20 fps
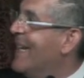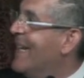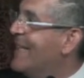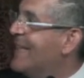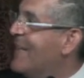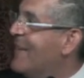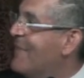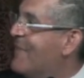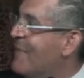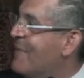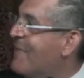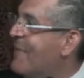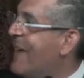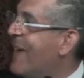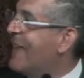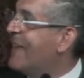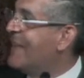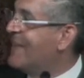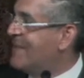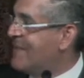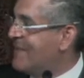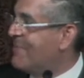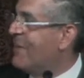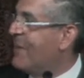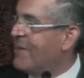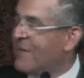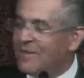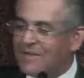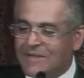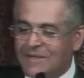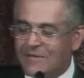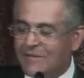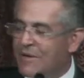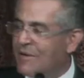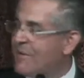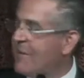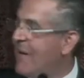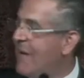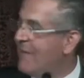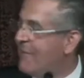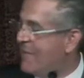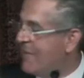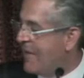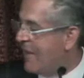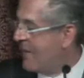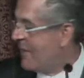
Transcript: different valleys. Michael, it's great to have you. Thank